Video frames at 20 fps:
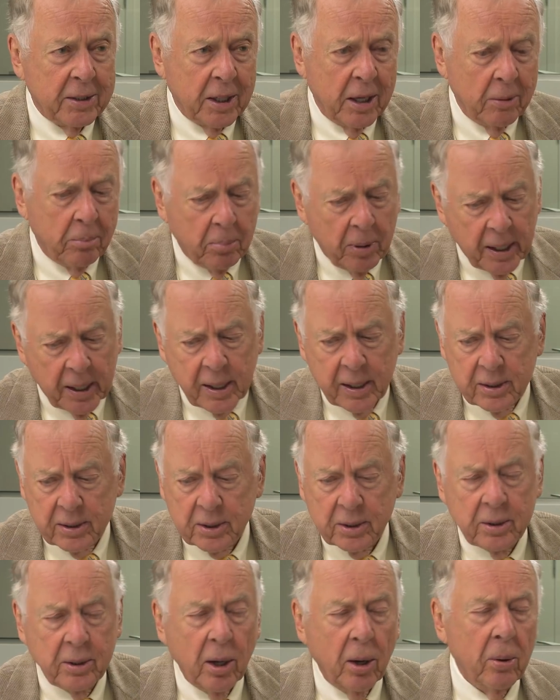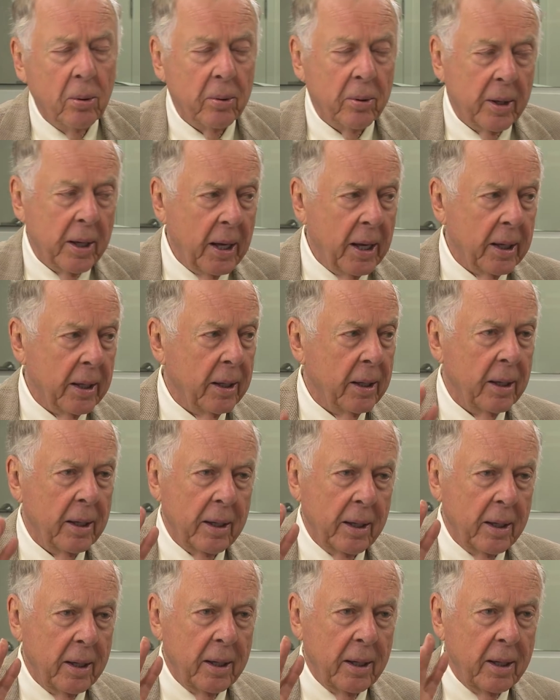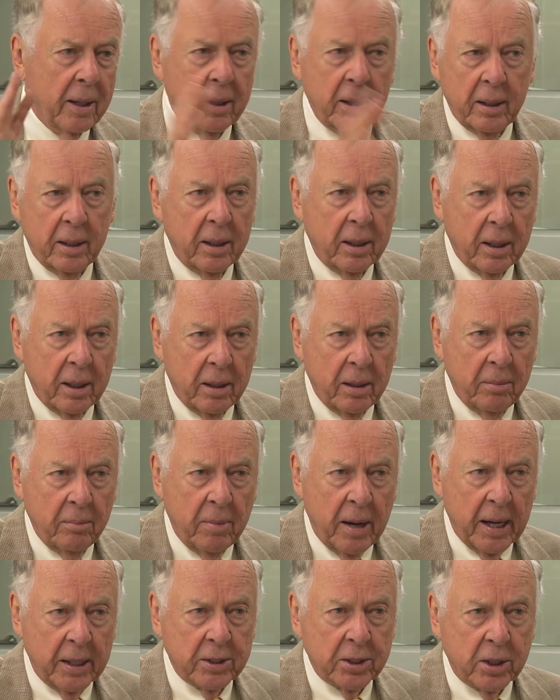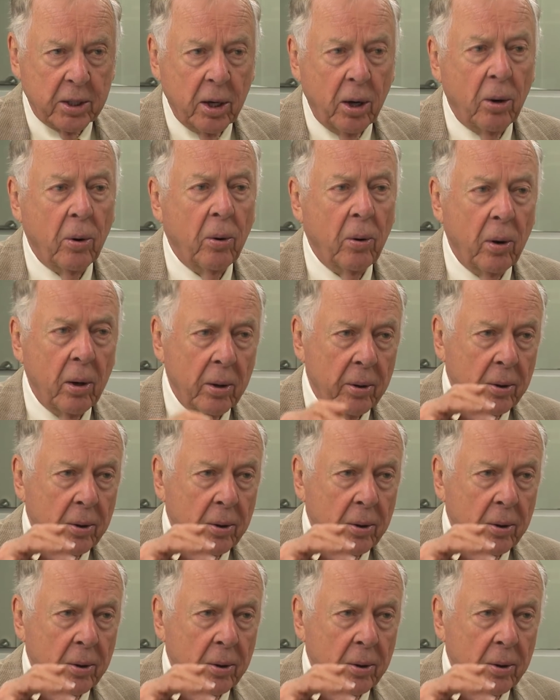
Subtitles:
said, Pickens, don't get Mexico